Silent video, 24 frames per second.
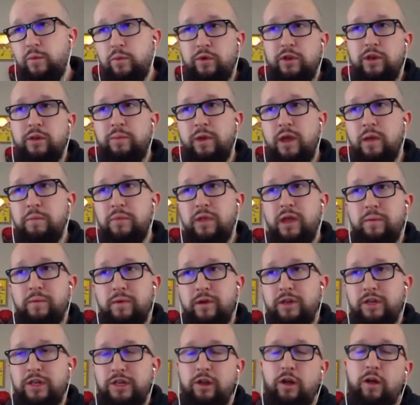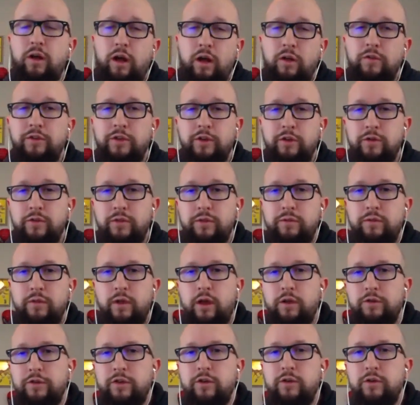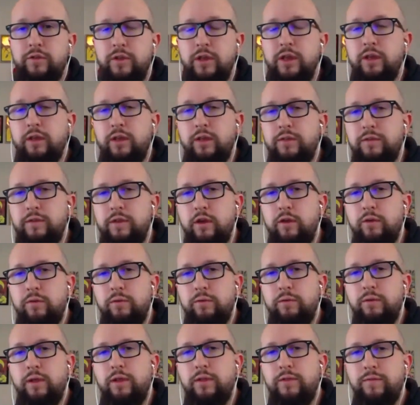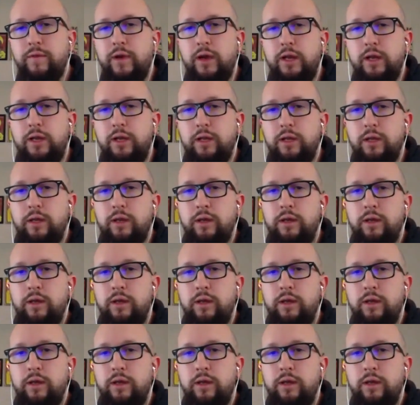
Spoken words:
if you're willing to pay me that much, I'll do your thing. That's fine.